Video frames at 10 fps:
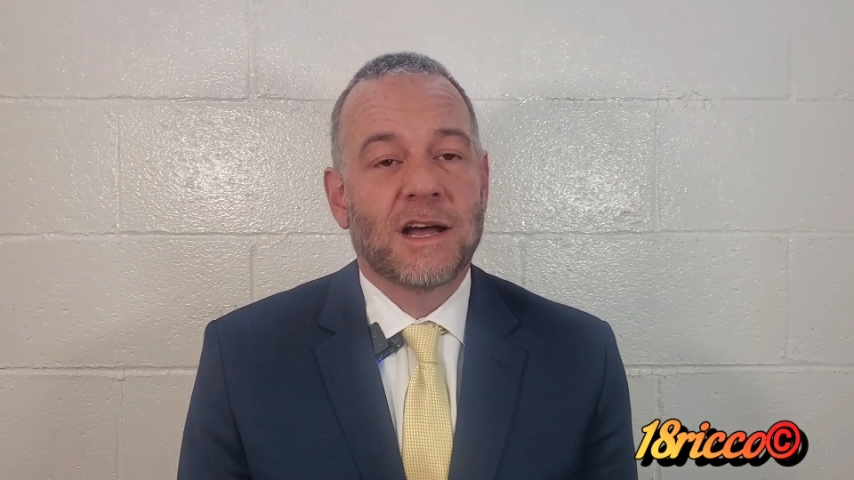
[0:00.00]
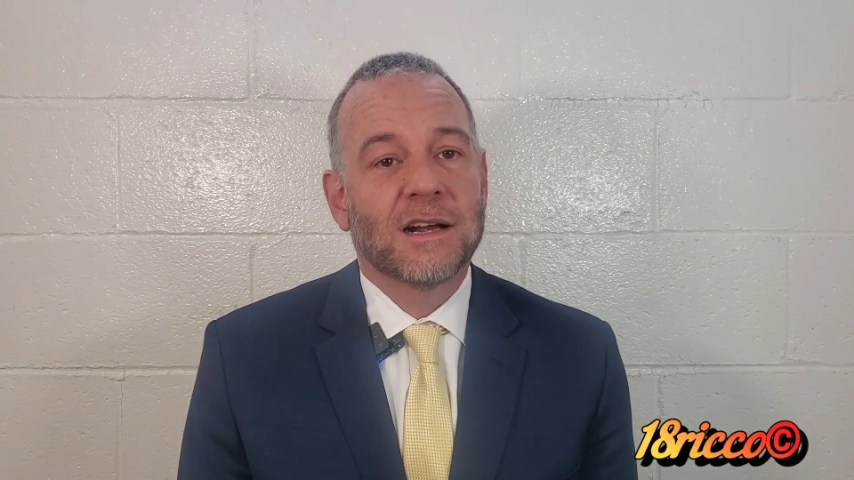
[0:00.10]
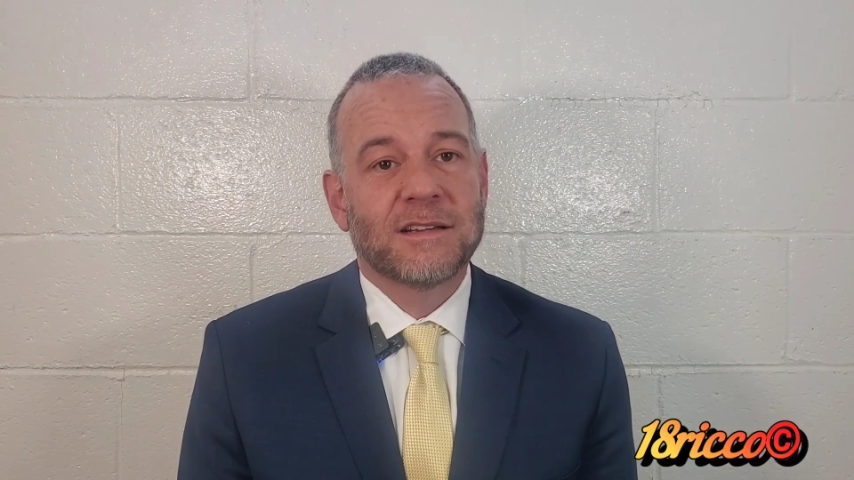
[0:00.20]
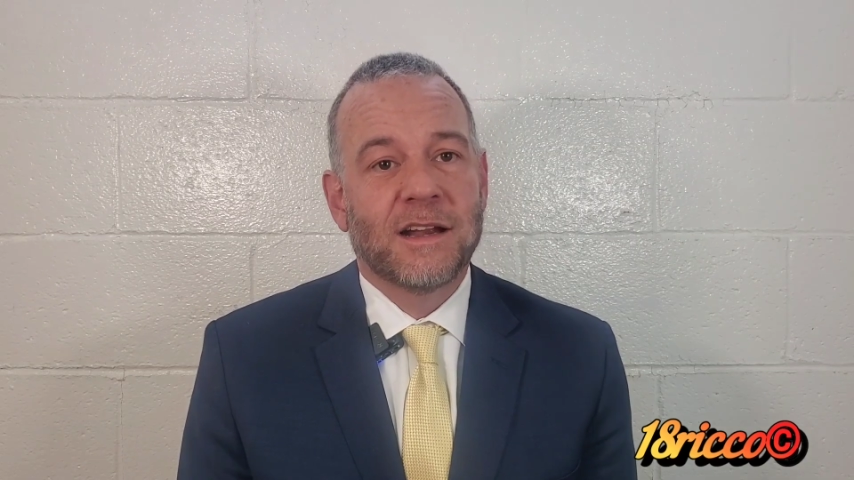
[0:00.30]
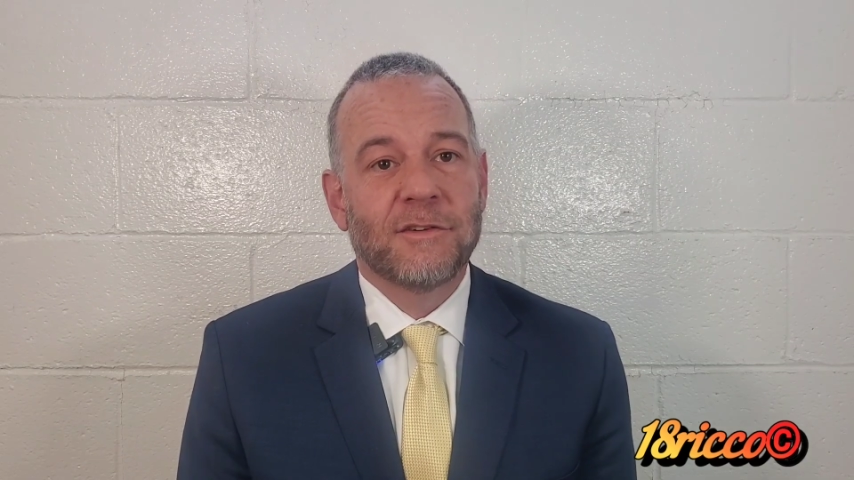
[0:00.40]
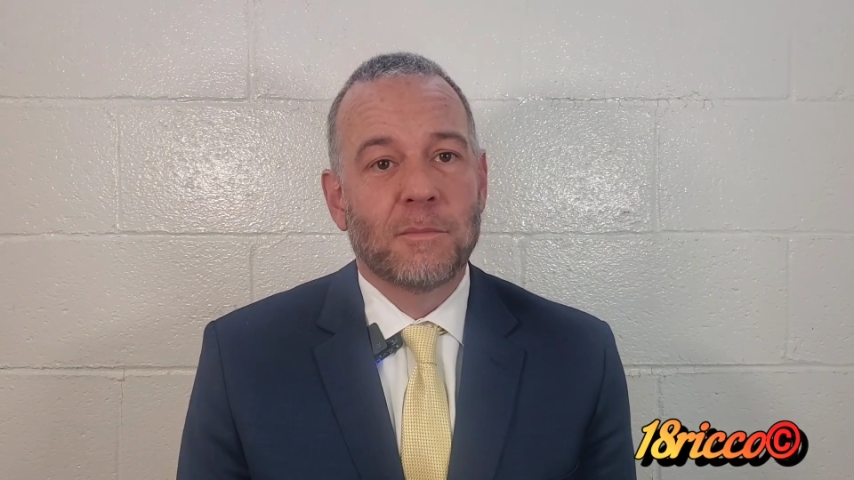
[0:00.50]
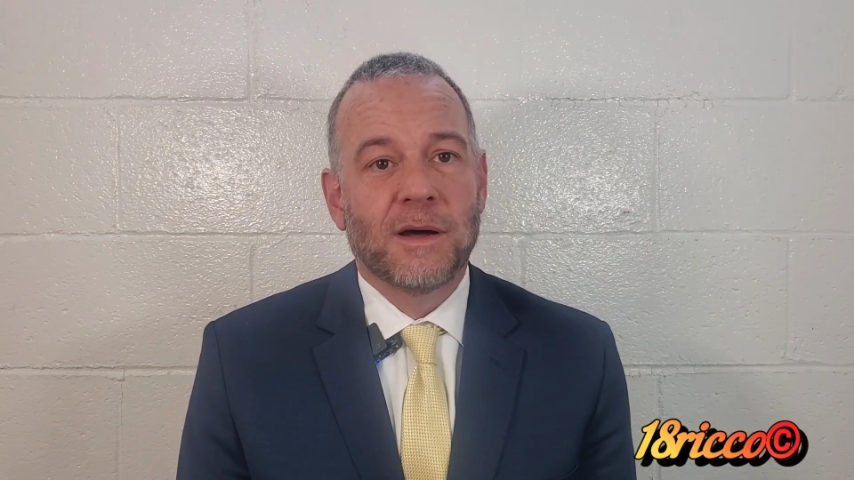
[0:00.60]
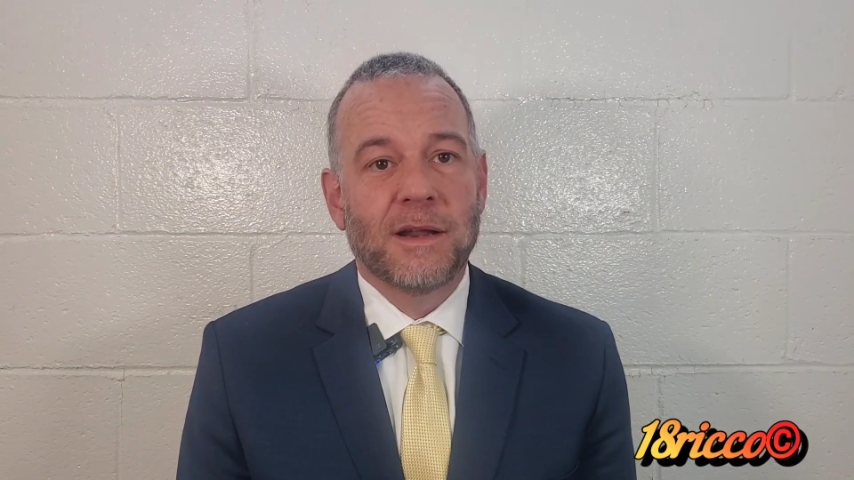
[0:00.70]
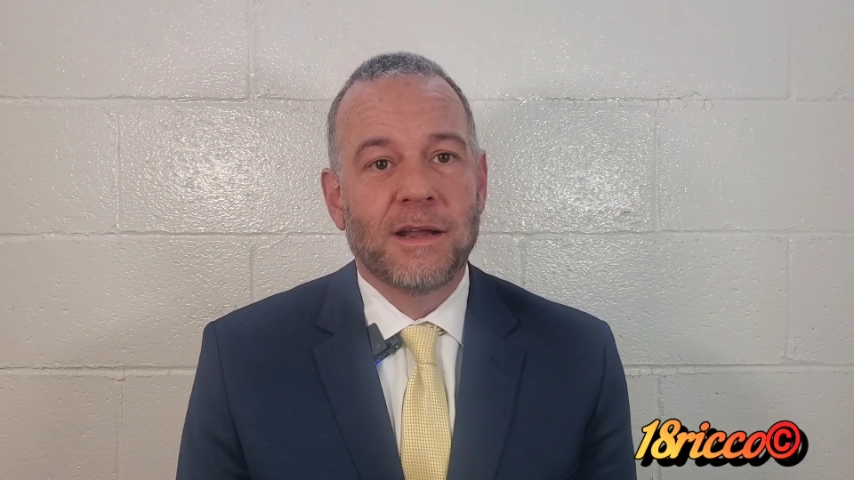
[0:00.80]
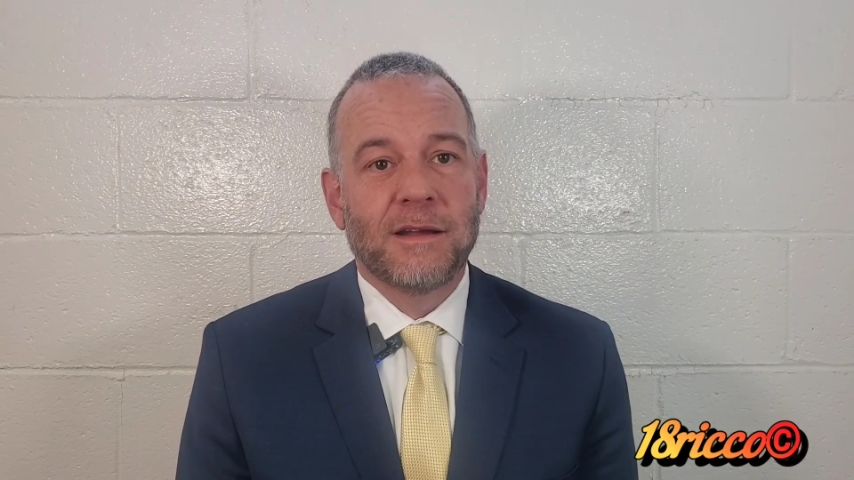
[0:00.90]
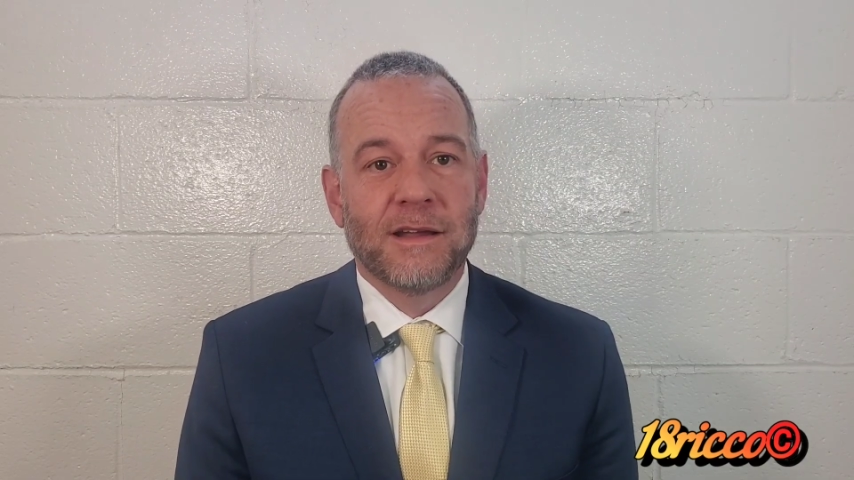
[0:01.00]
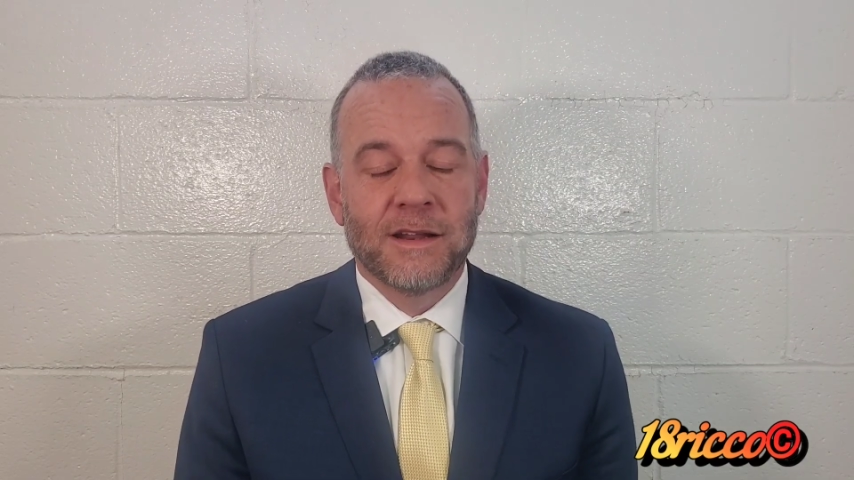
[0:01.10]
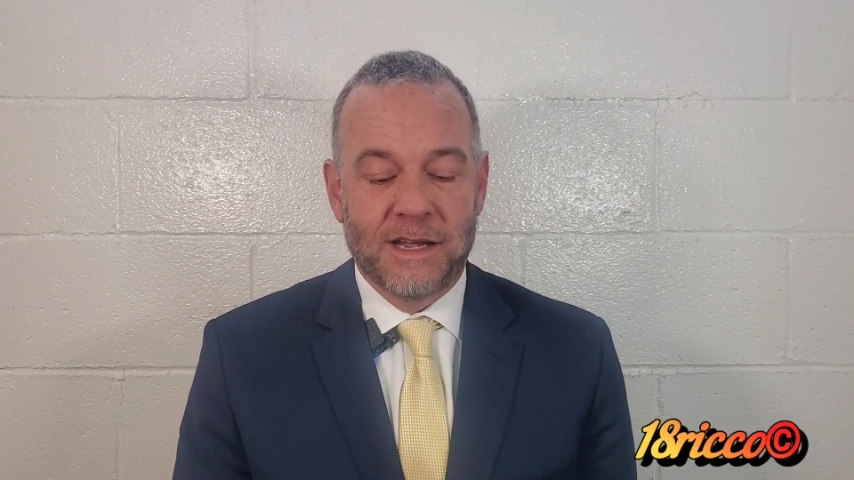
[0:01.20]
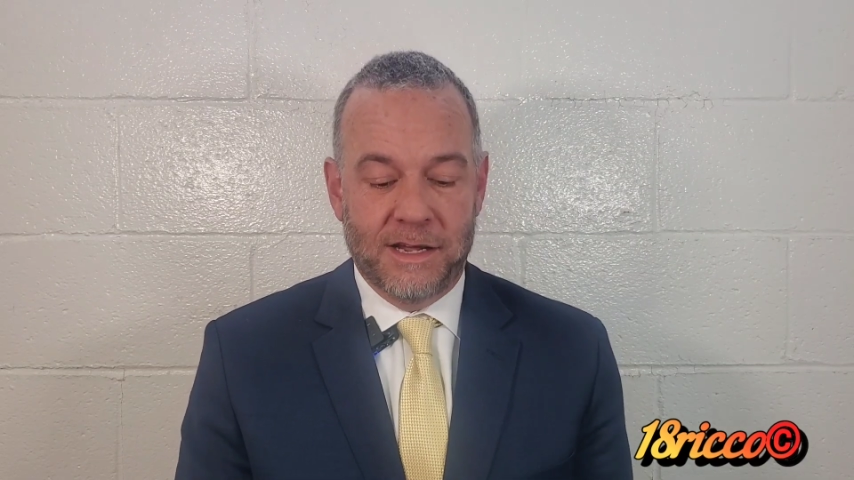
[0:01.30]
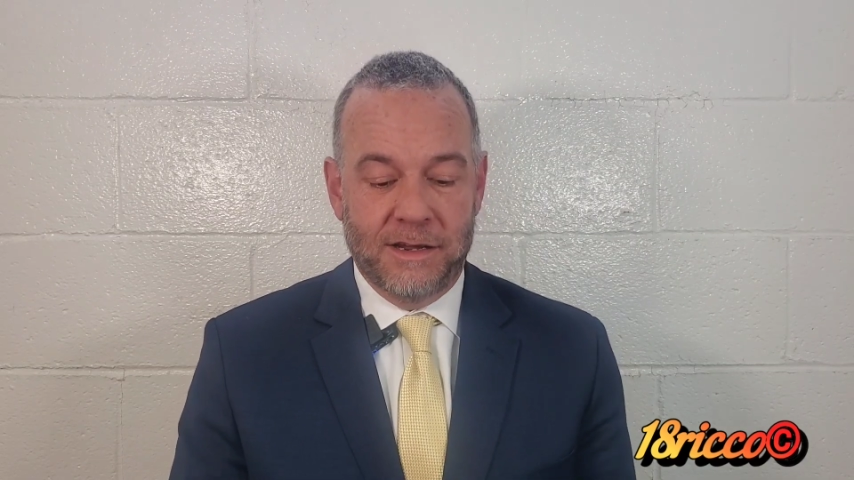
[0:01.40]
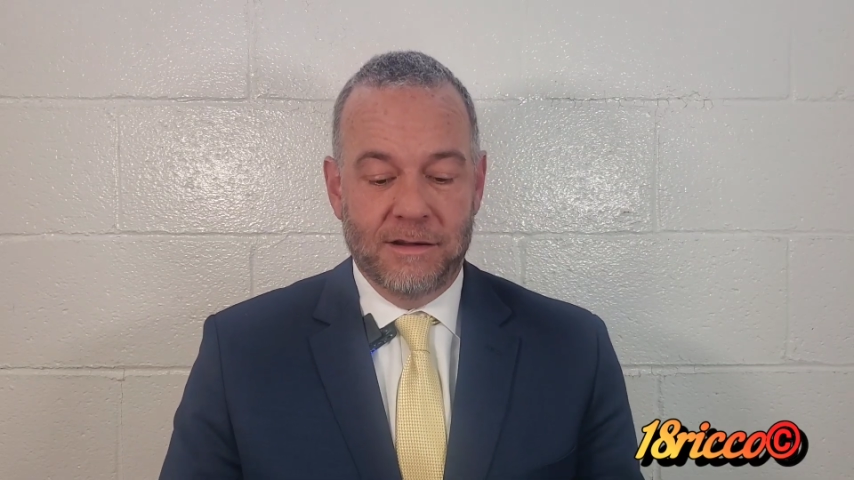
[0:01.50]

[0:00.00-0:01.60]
talk to everybody in